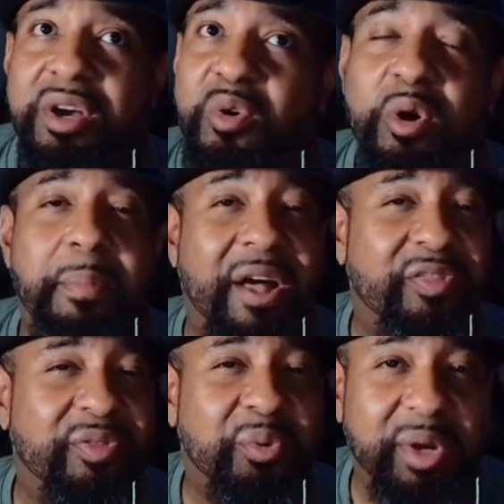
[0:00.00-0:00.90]

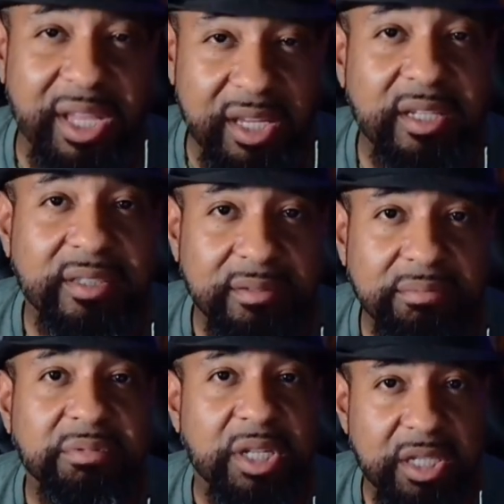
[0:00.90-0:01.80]
about 3
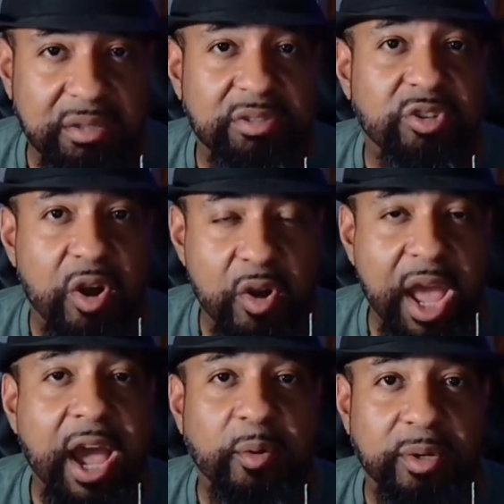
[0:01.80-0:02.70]
good strong
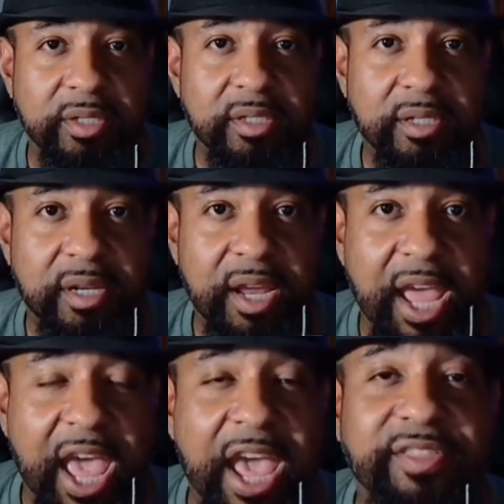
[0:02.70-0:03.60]
hours.
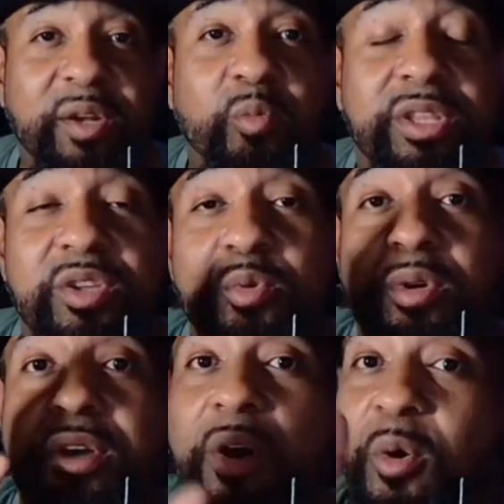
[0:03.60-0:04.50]
And then when you
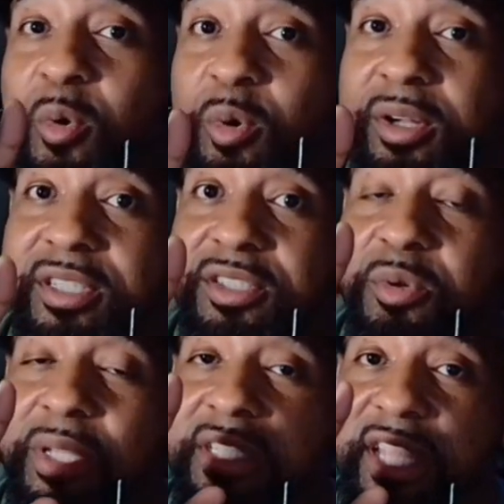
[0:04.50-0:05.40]
go to
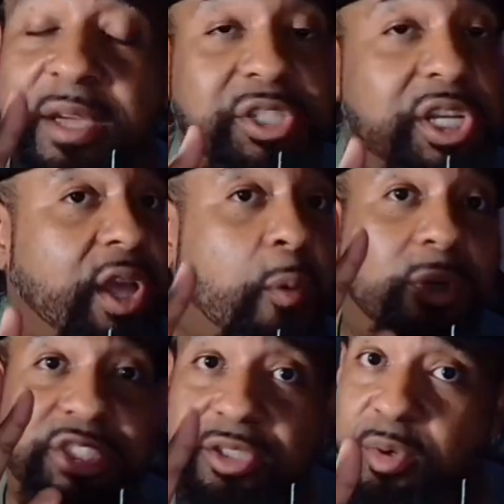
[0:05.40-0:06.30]
extinguish it, I
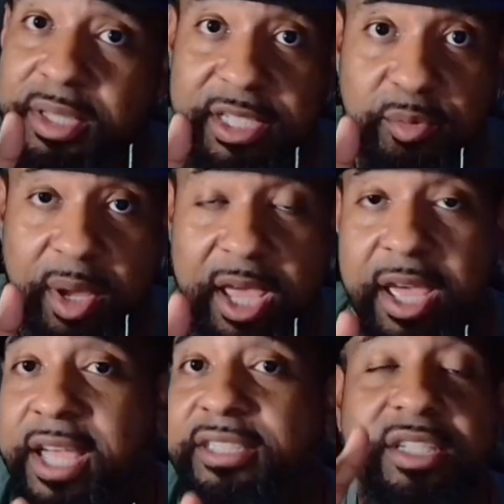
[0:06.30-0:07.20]
want you to do it this way.
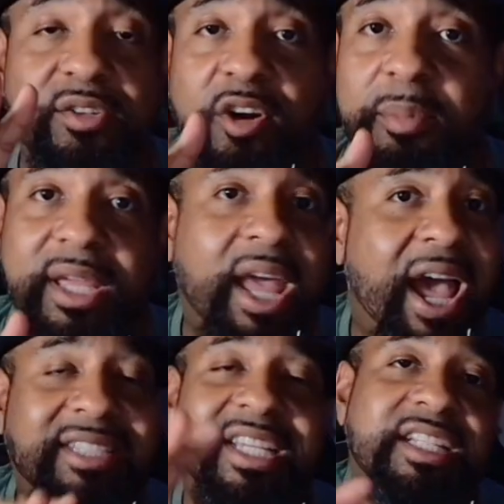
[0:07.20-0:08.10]
See, normally I
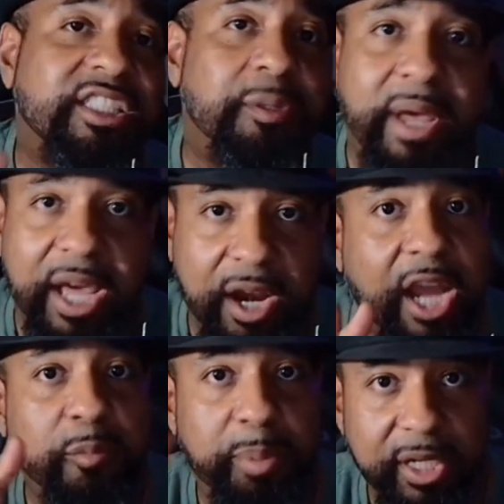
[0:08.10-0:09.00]
say it doesn't matter how
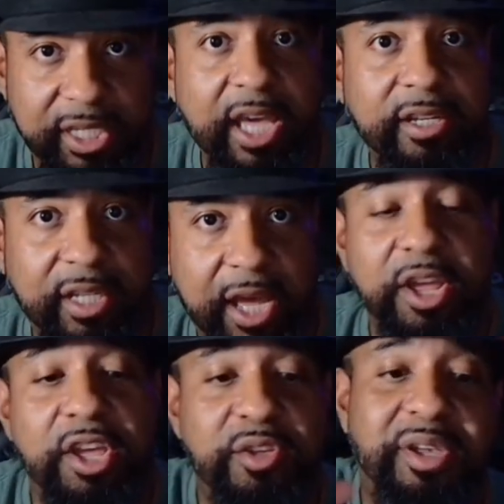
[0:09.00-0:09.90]
you put a candle out.
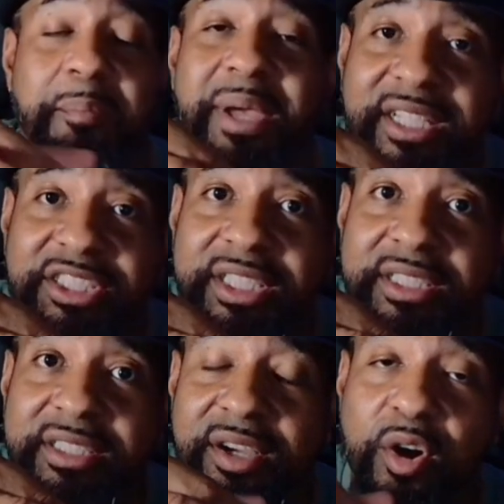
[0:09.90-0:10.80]
You can pinch
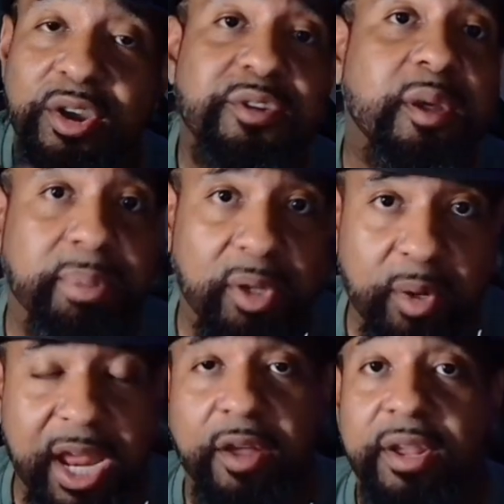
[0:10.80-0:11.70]
it or you can blow it
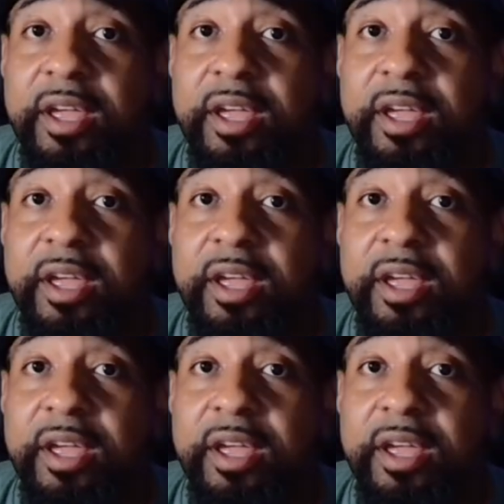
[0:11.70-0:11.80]
out.